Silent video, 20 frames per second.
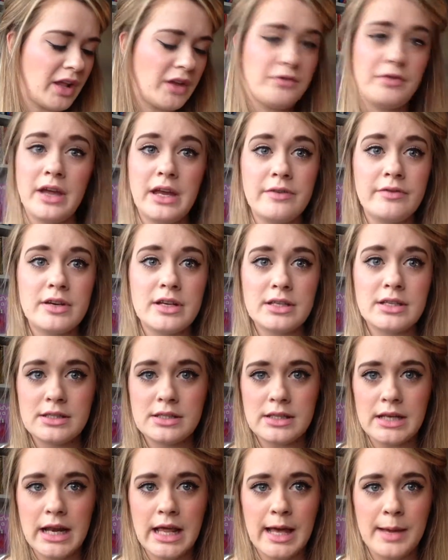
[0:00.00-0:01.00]
Favourite
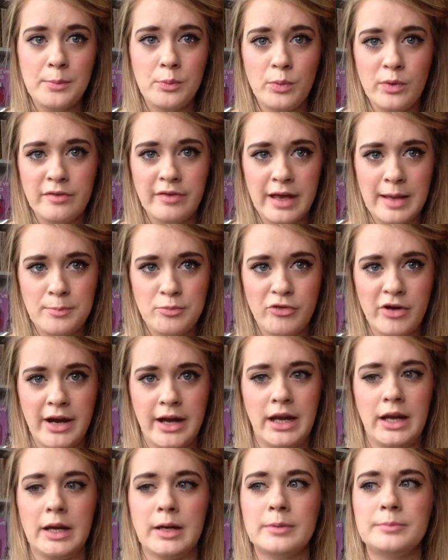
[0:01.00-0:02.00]
celeb with a
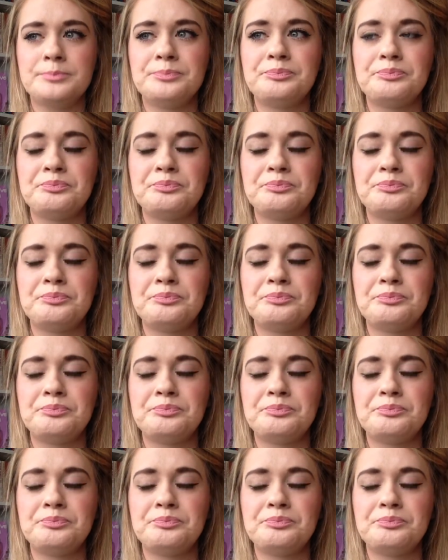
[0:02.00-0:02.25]
brain?